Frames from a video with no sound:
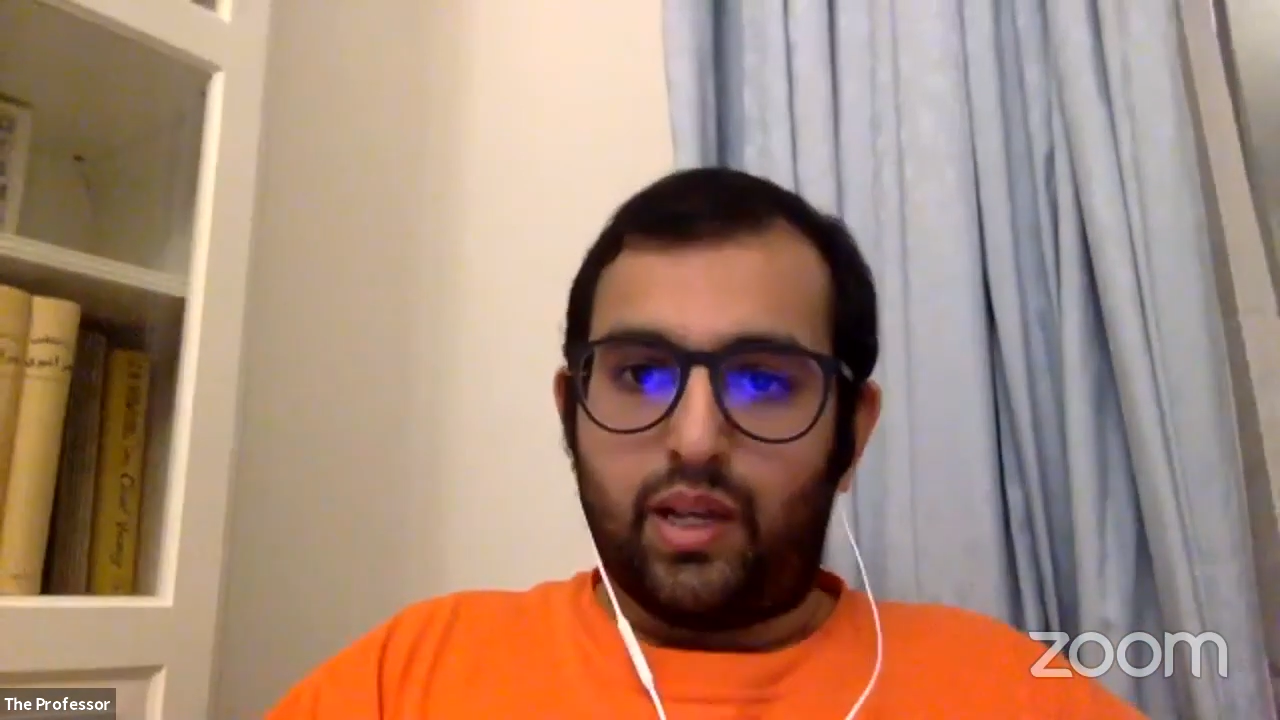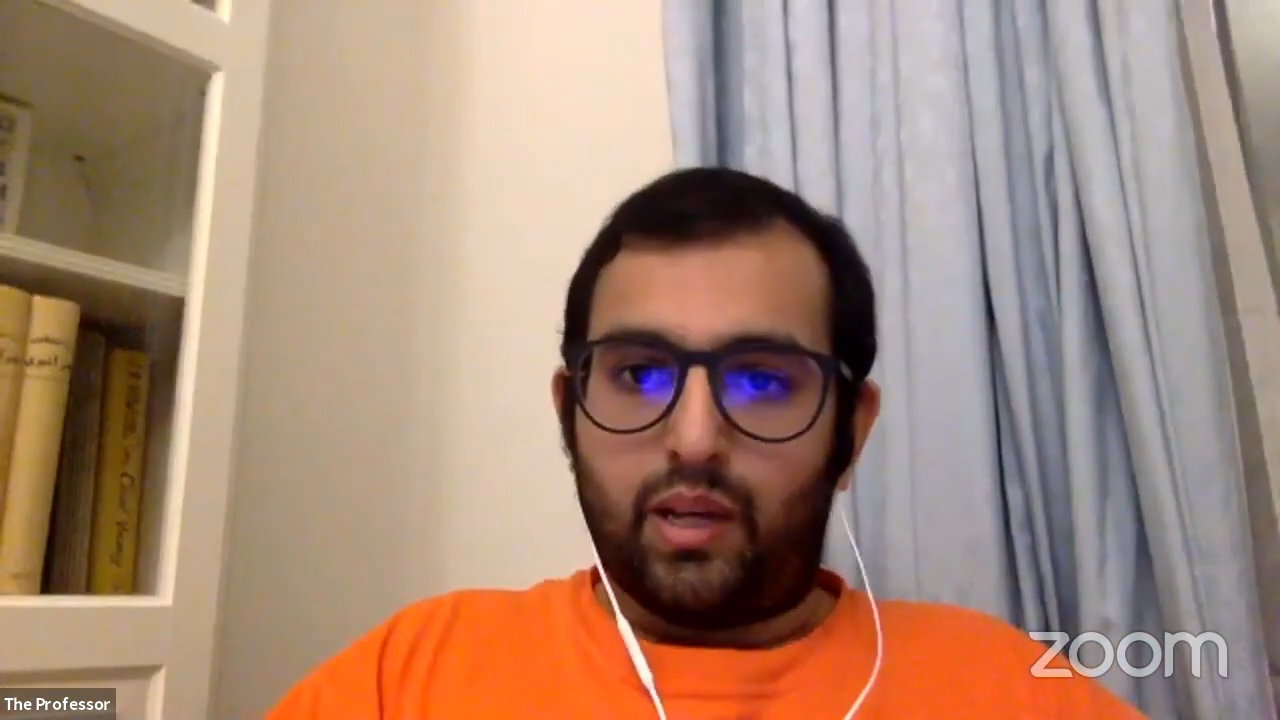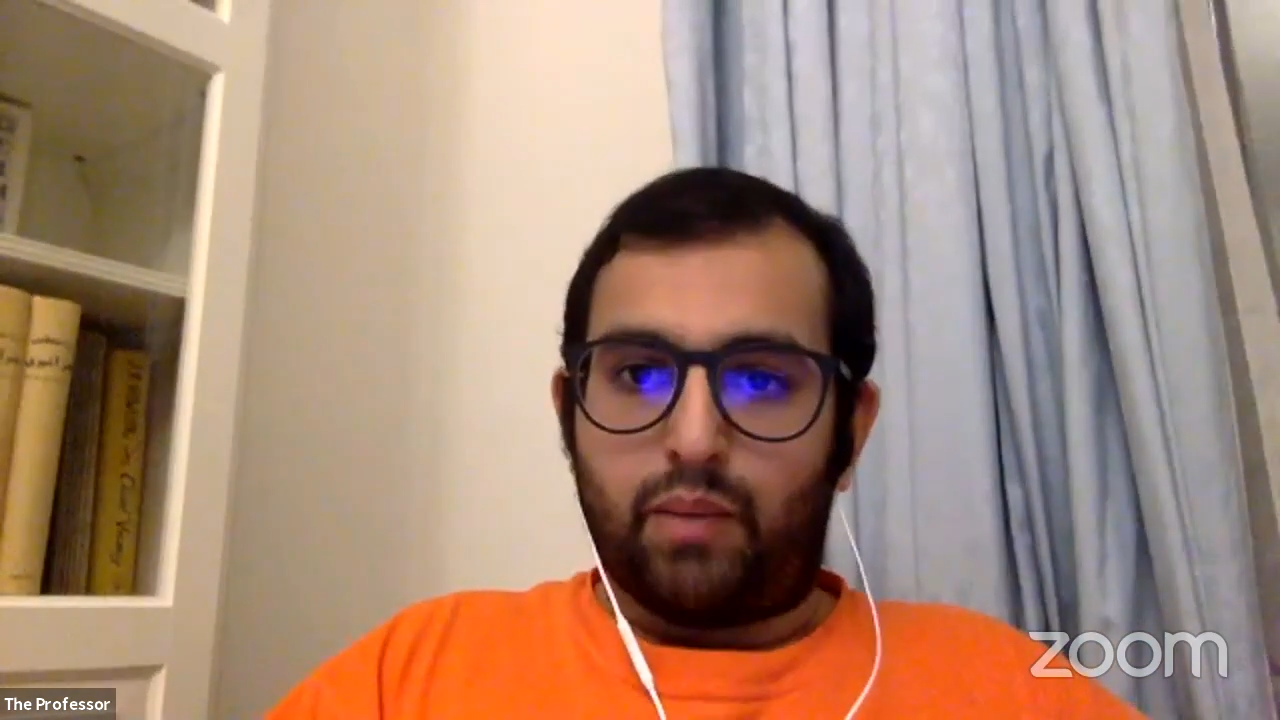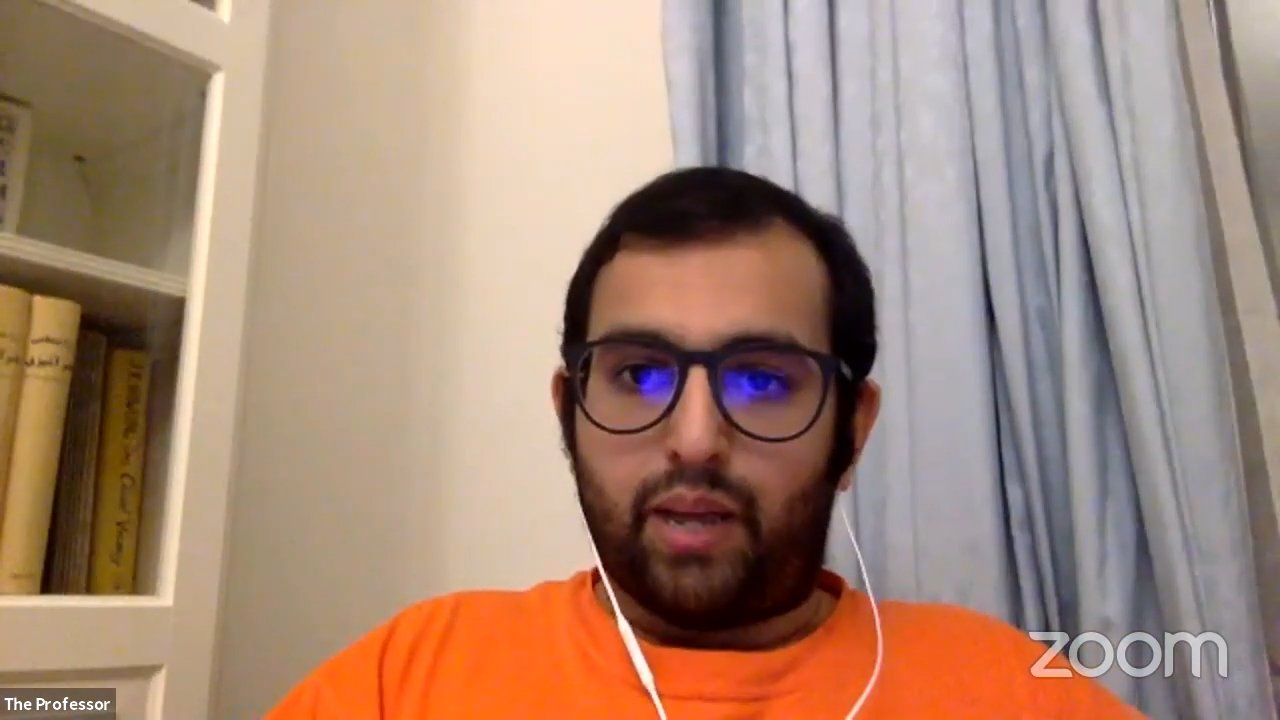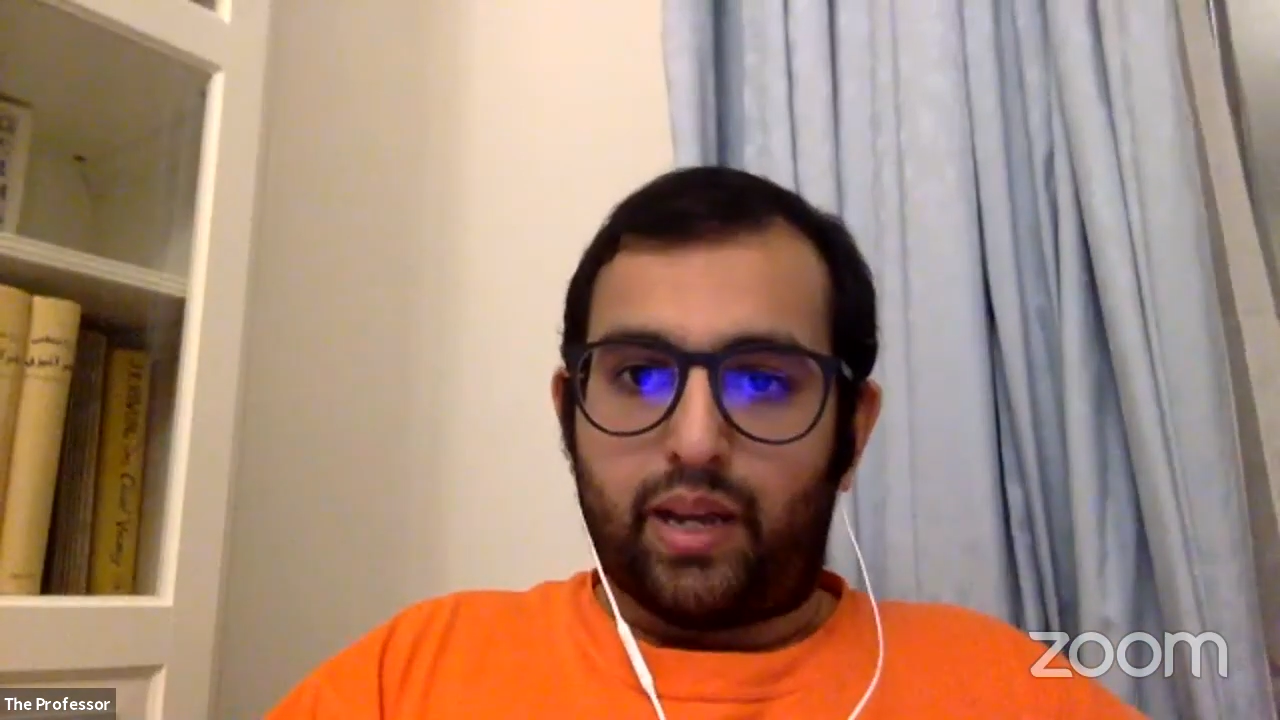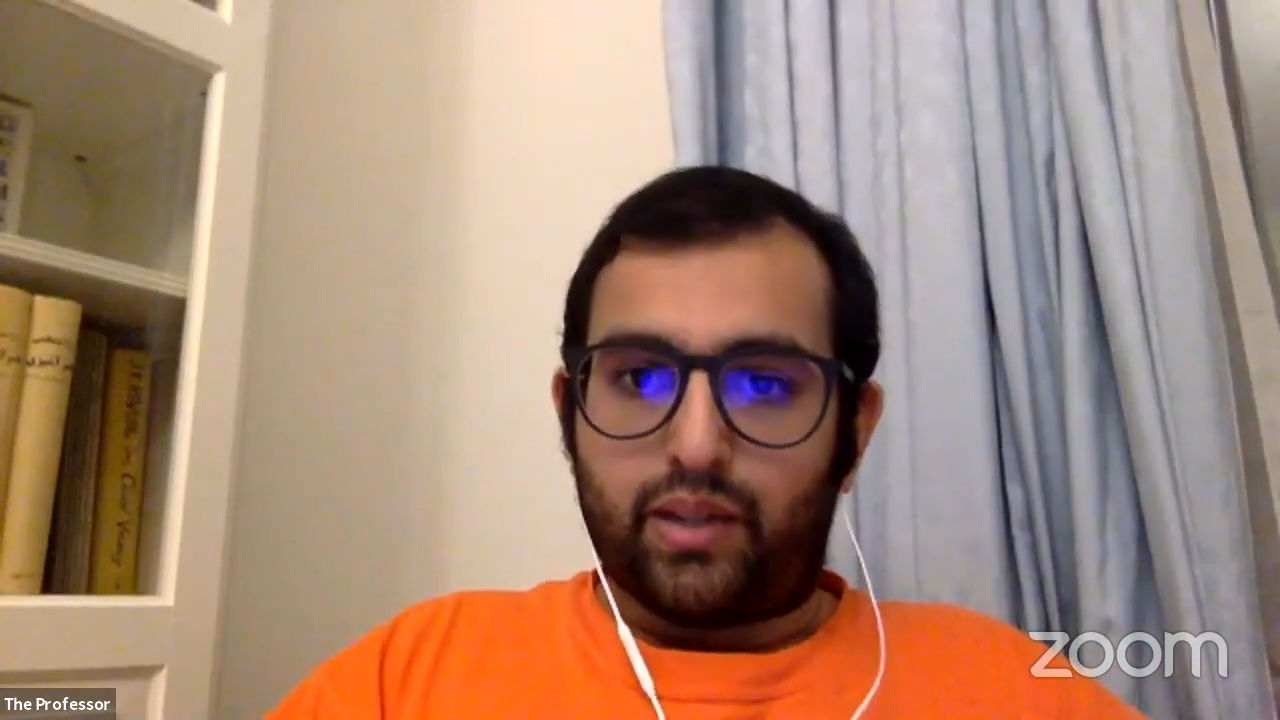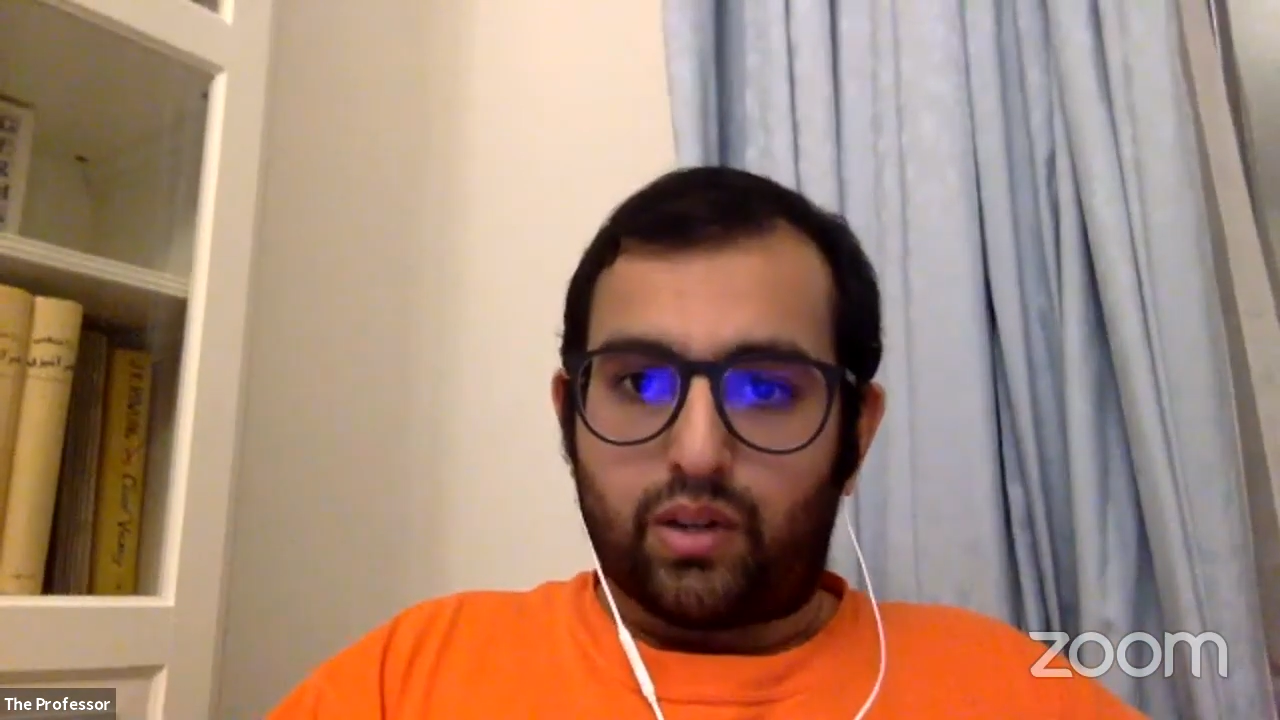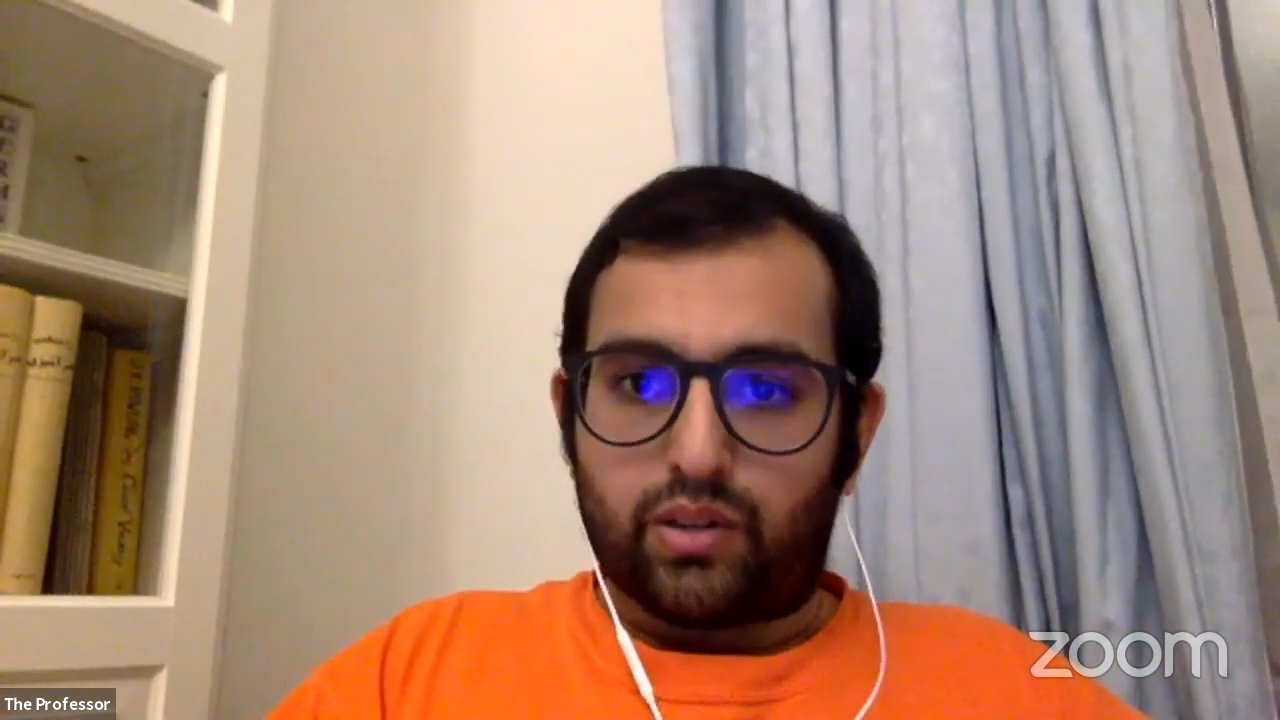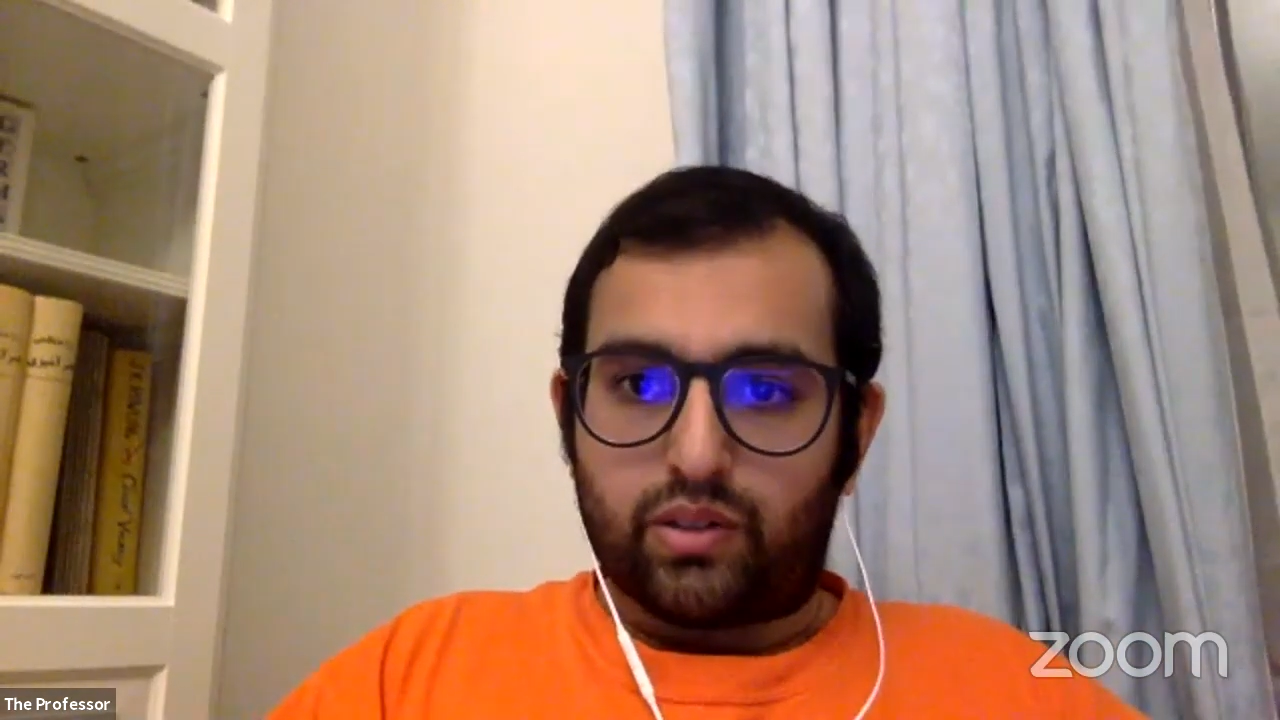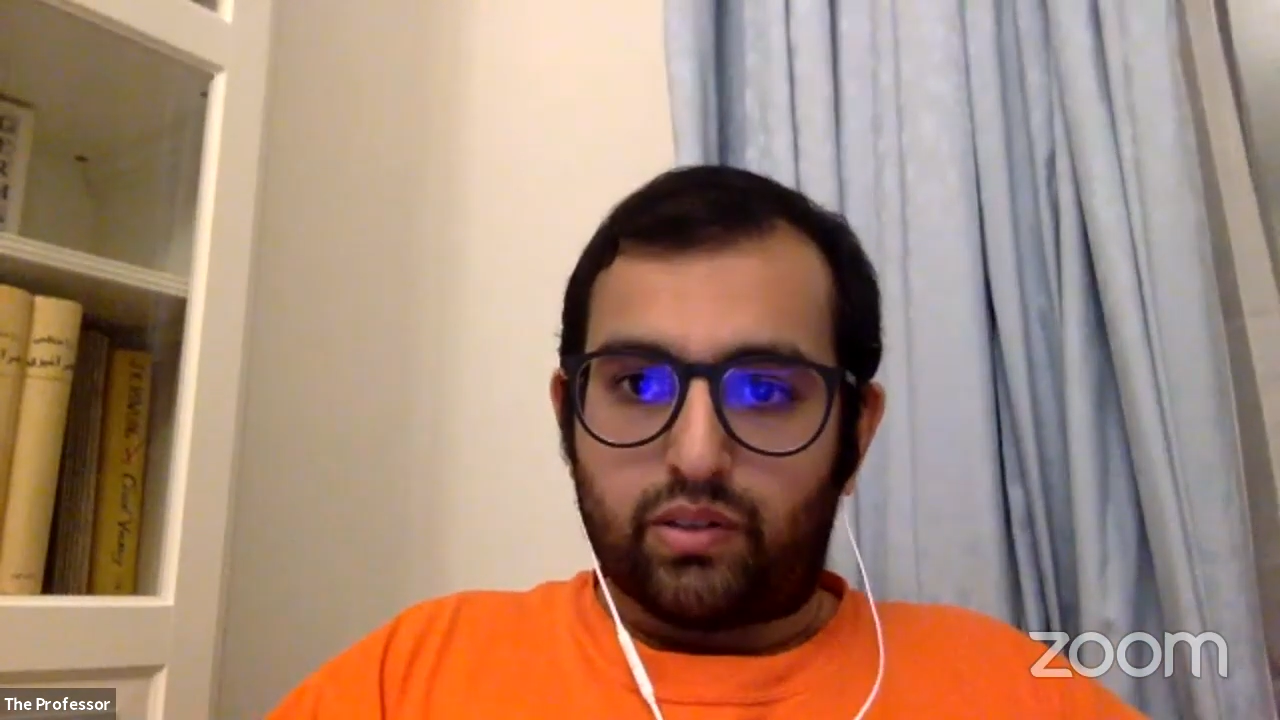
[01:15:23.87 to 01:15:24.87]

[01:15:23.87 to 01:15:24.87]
By Dr.